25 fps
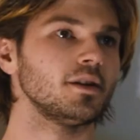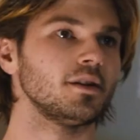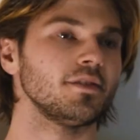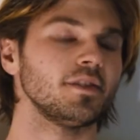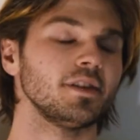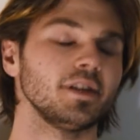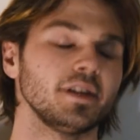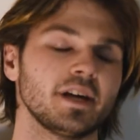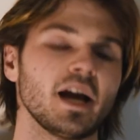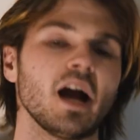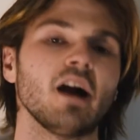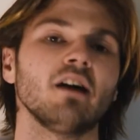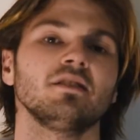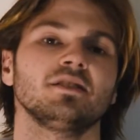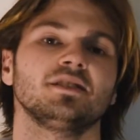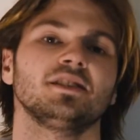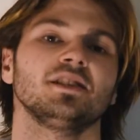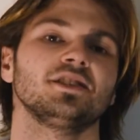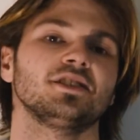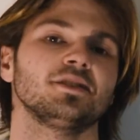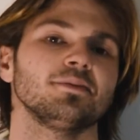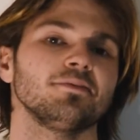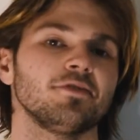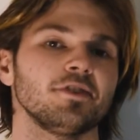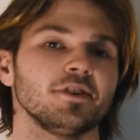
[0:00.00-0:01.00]
The current
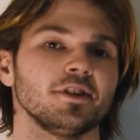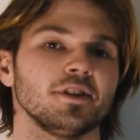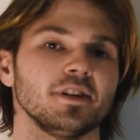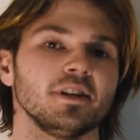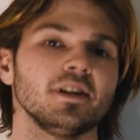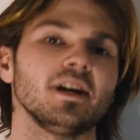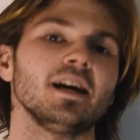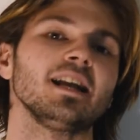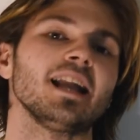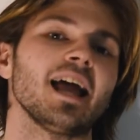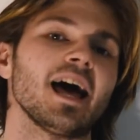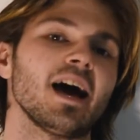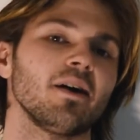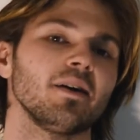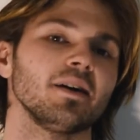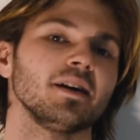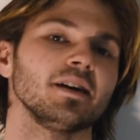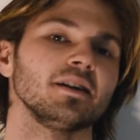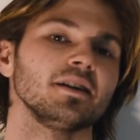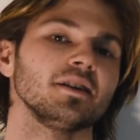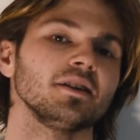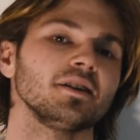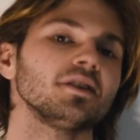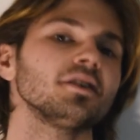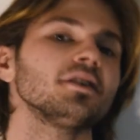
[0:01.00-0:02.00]
system for
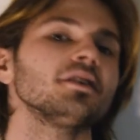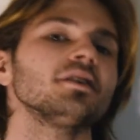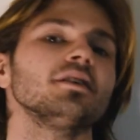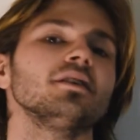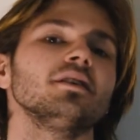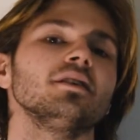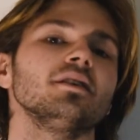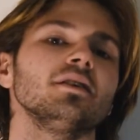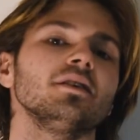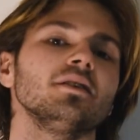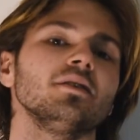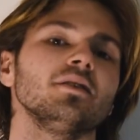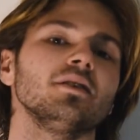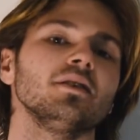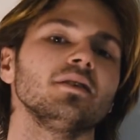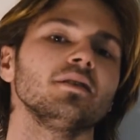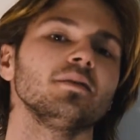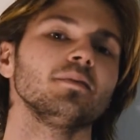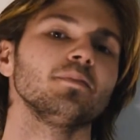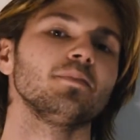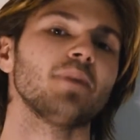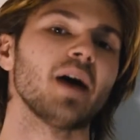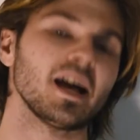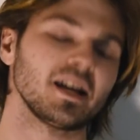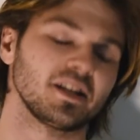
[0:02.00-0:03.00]
allowing
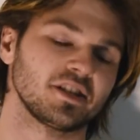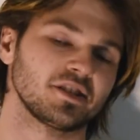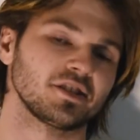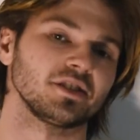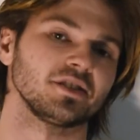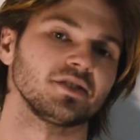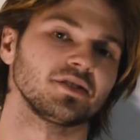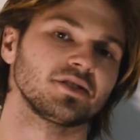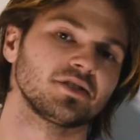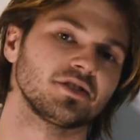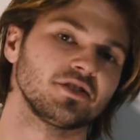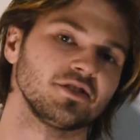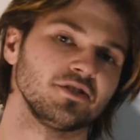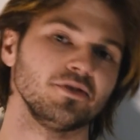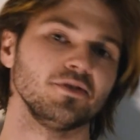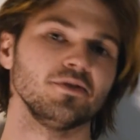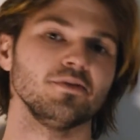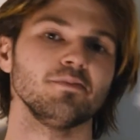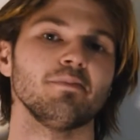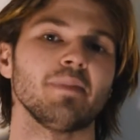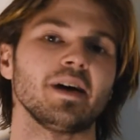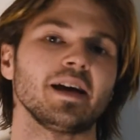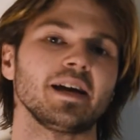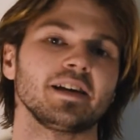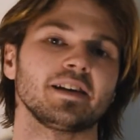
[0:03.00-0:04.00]
patients to
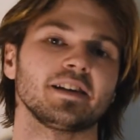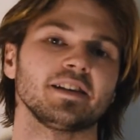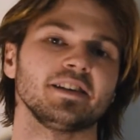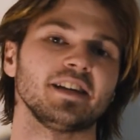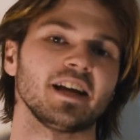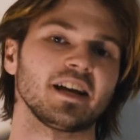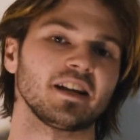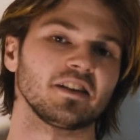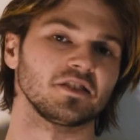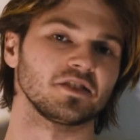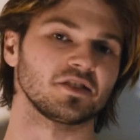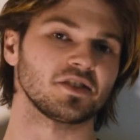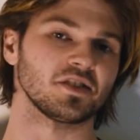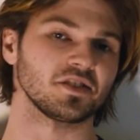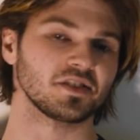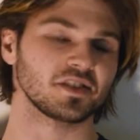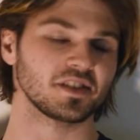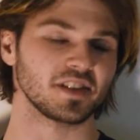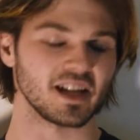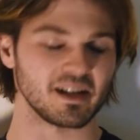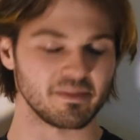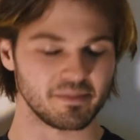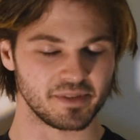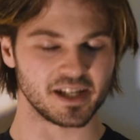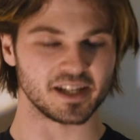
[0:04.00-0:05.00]
make negligence
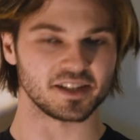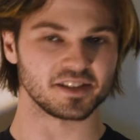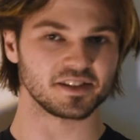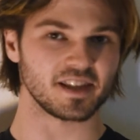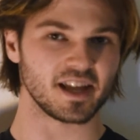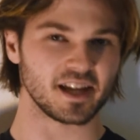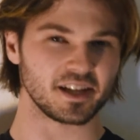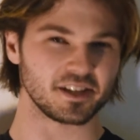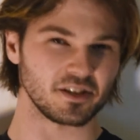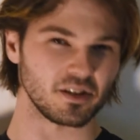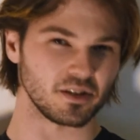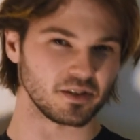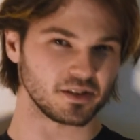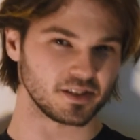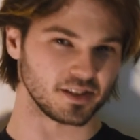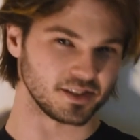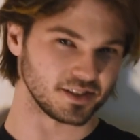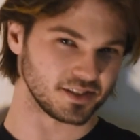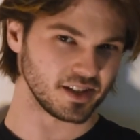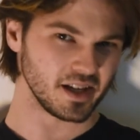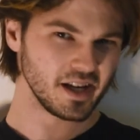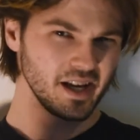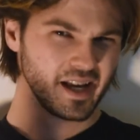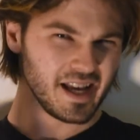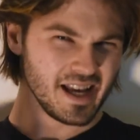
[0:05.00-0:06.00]
claim against their
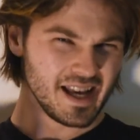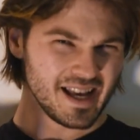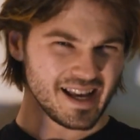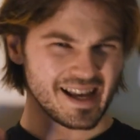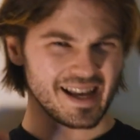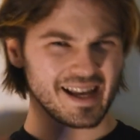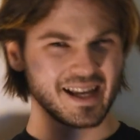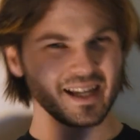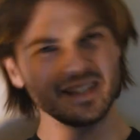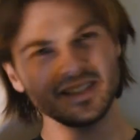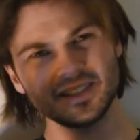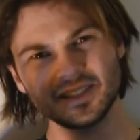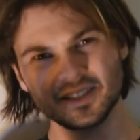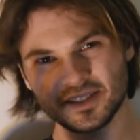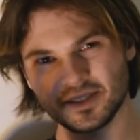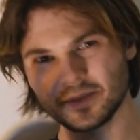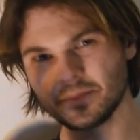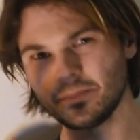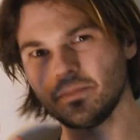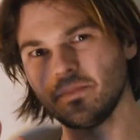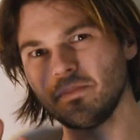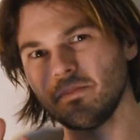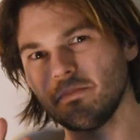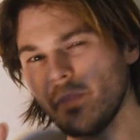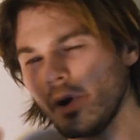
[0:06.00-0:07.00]
doctors is
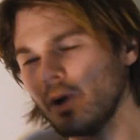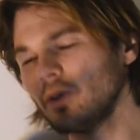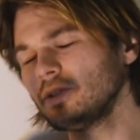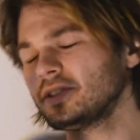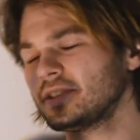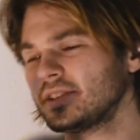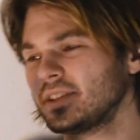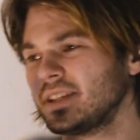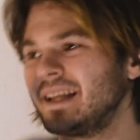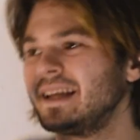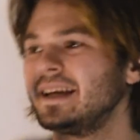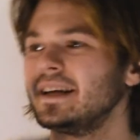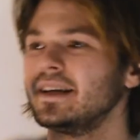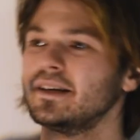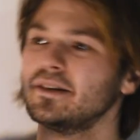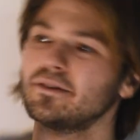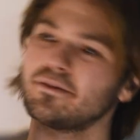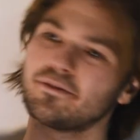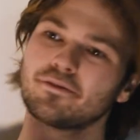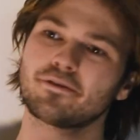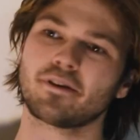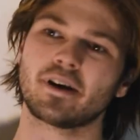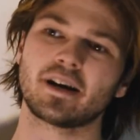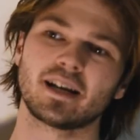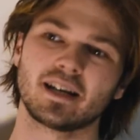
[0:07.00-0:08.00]
mostly
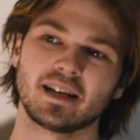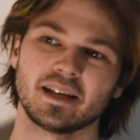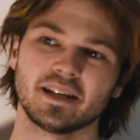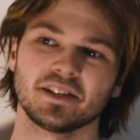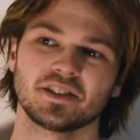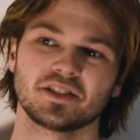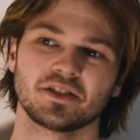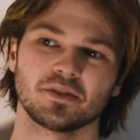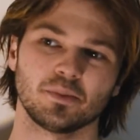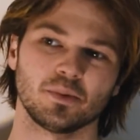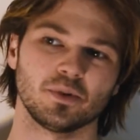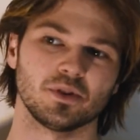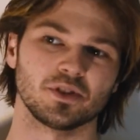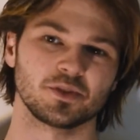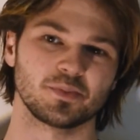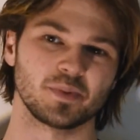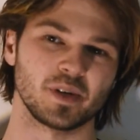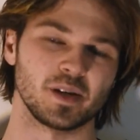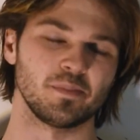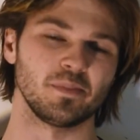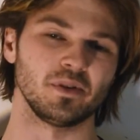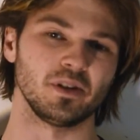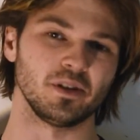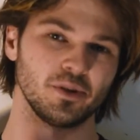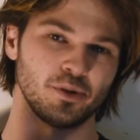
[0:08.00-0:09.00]
friendly towards
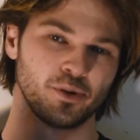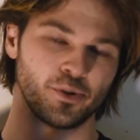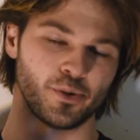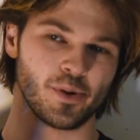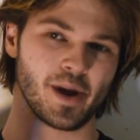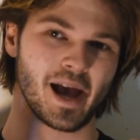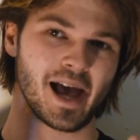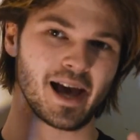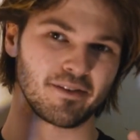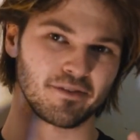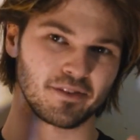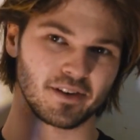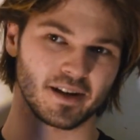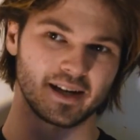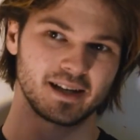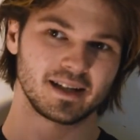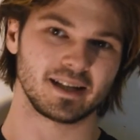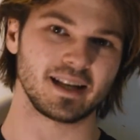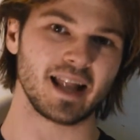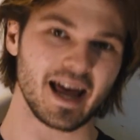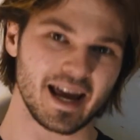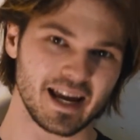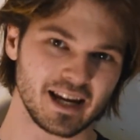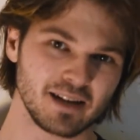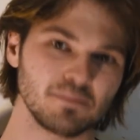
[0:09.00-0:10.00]
people who have
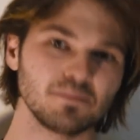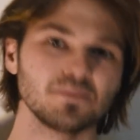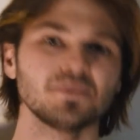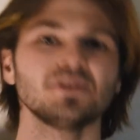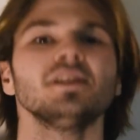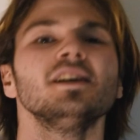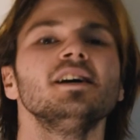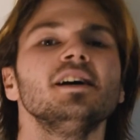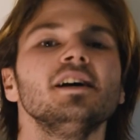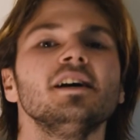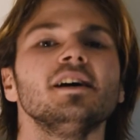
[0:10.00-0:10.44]
claims.